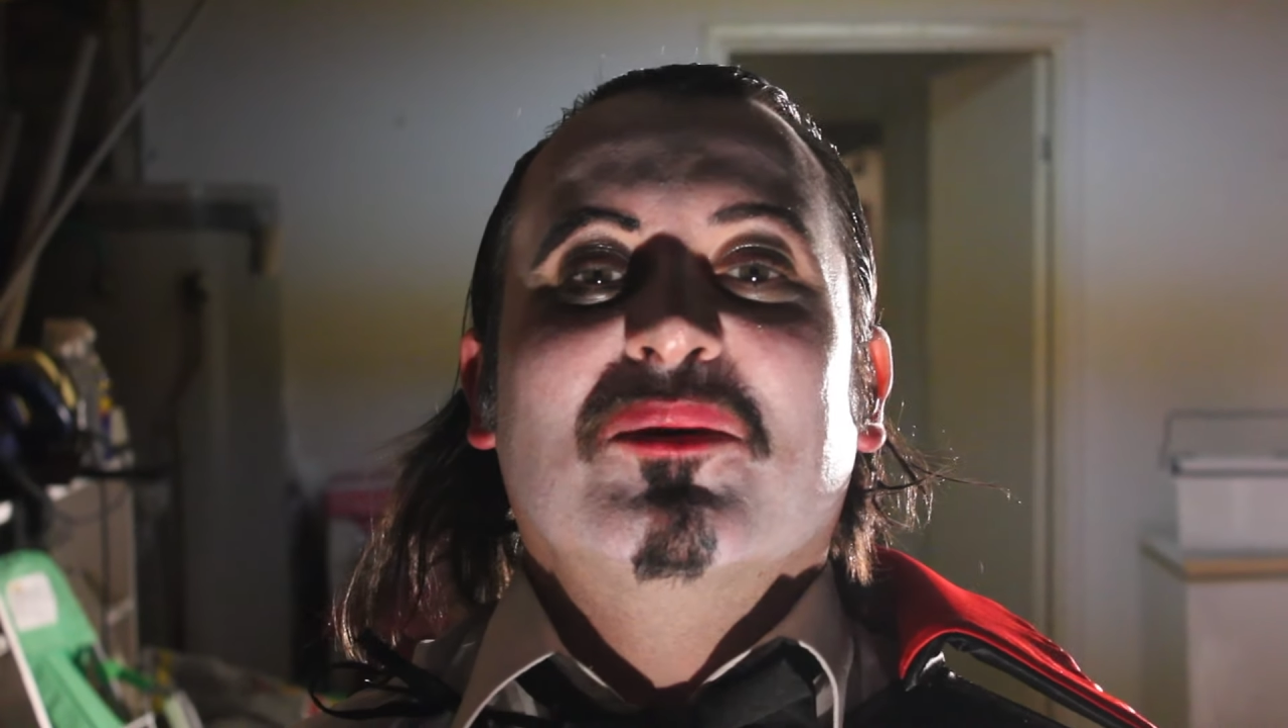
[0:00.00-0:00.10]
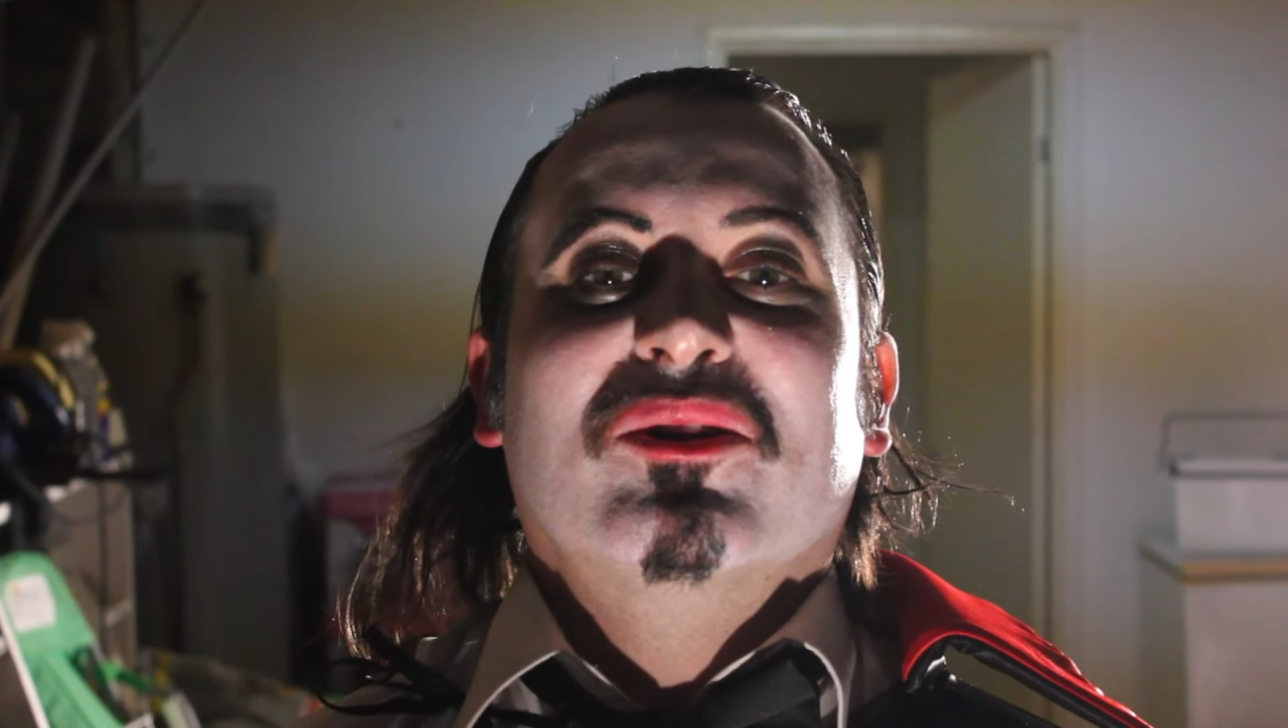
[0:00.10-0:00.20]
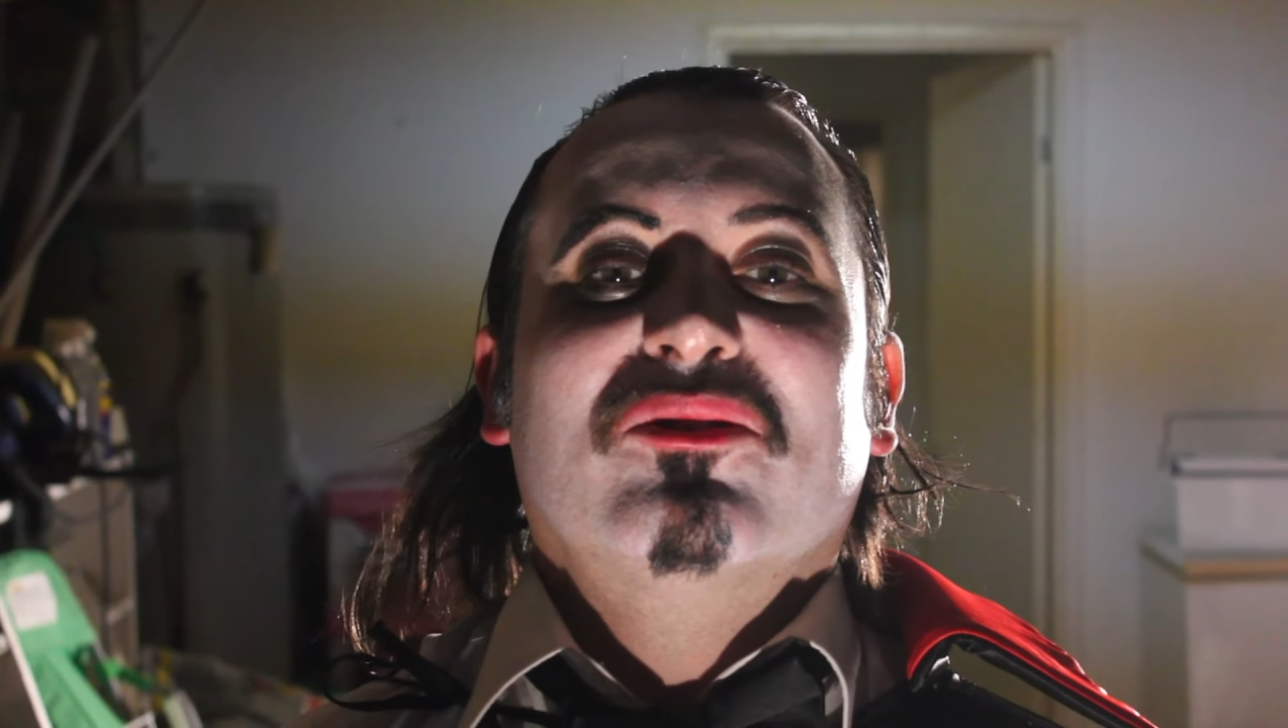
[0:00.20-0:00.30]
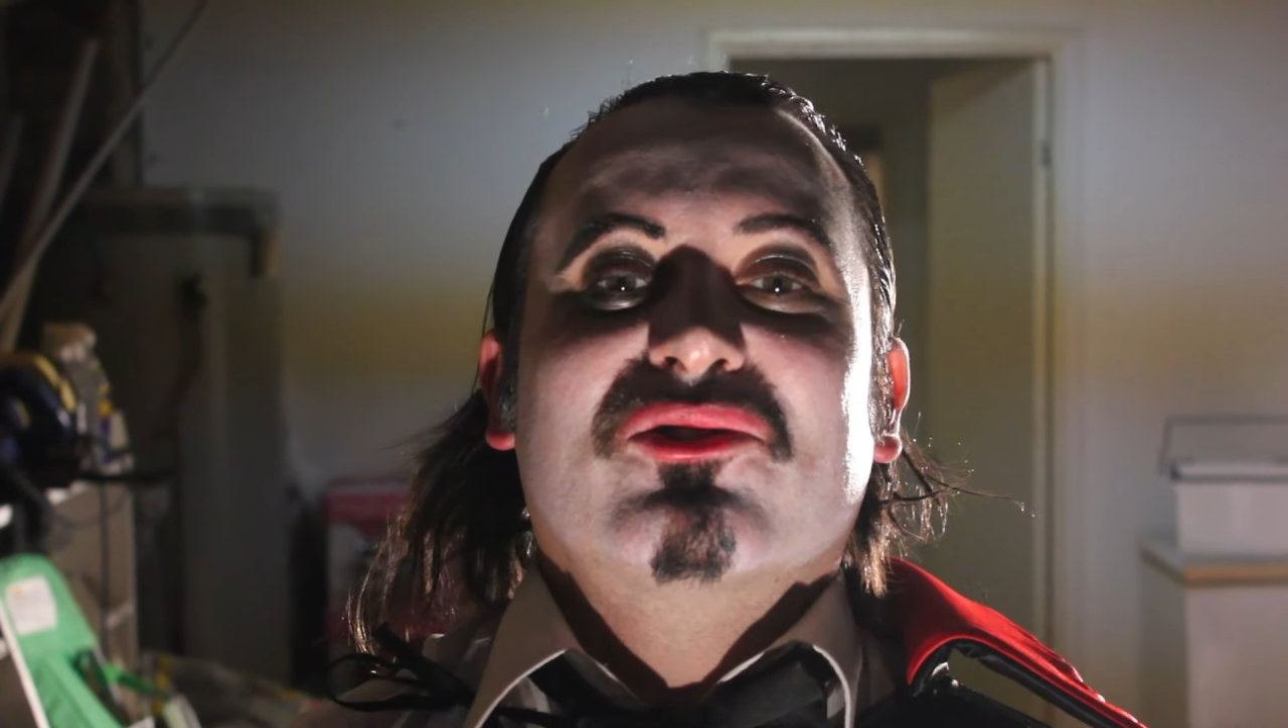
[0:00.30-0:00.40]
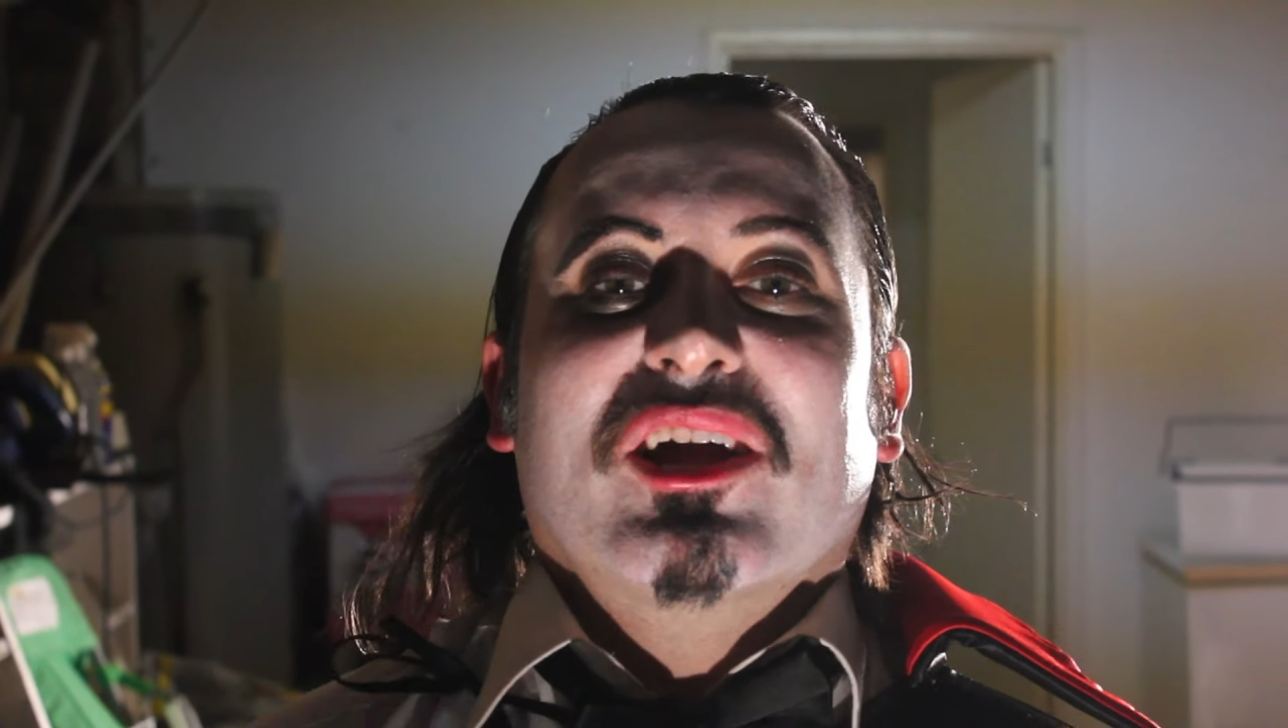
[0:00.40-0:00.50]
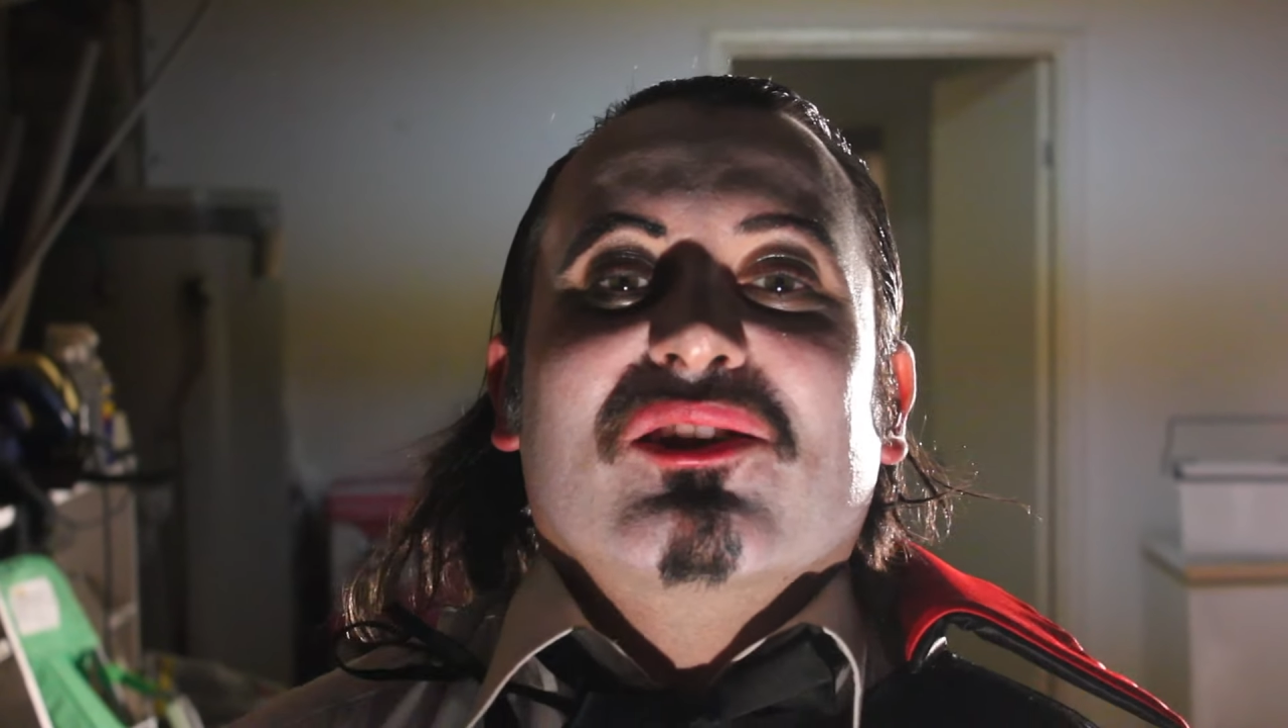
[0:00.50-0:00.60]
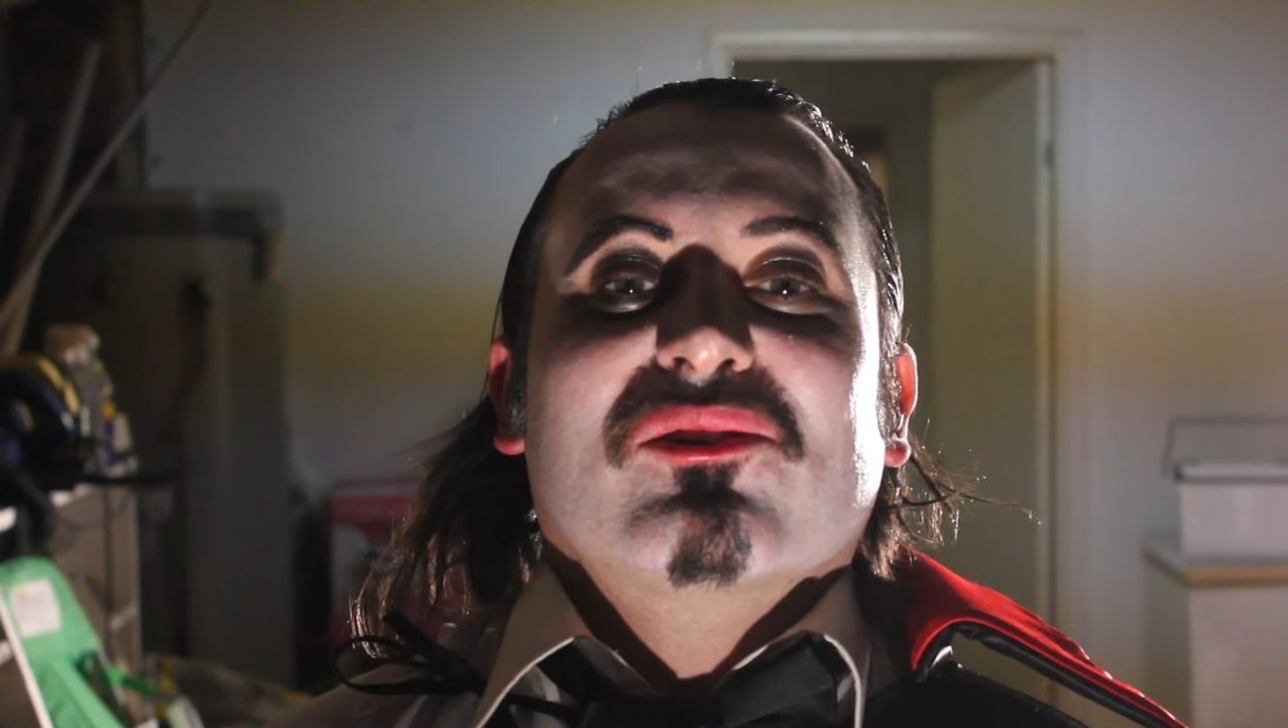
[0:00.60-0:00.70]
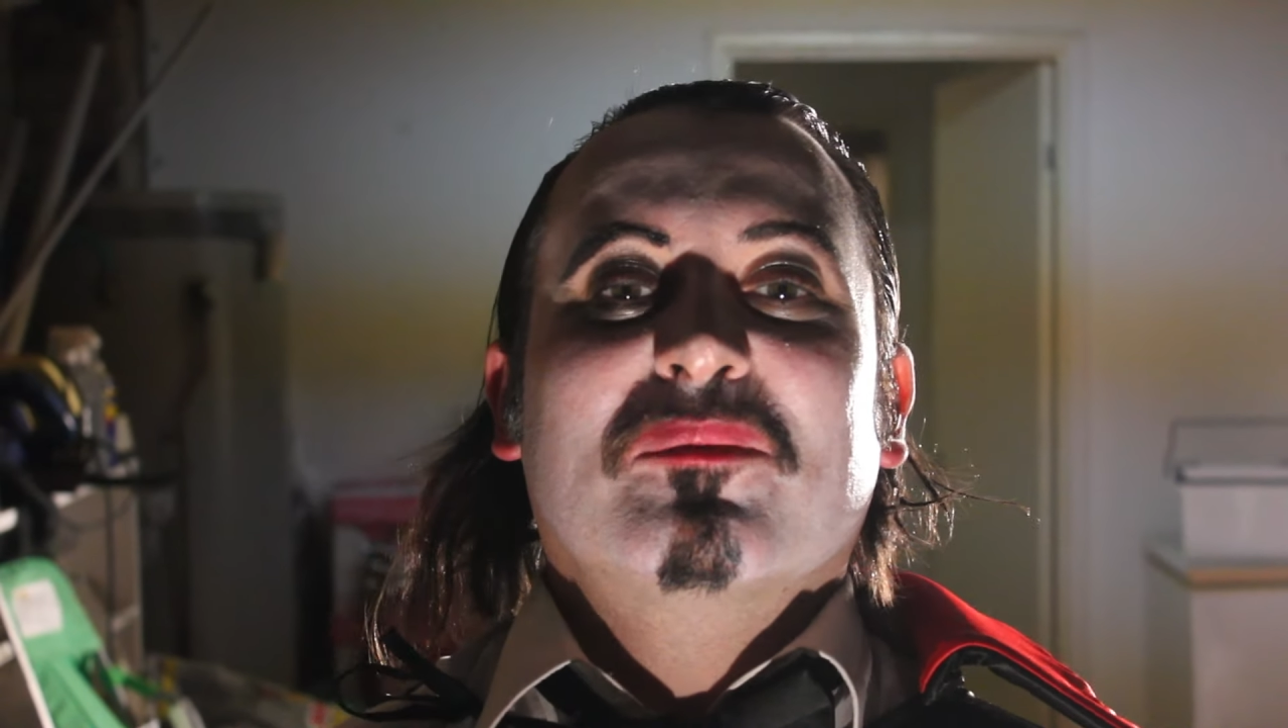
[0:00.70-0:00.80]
a Dracula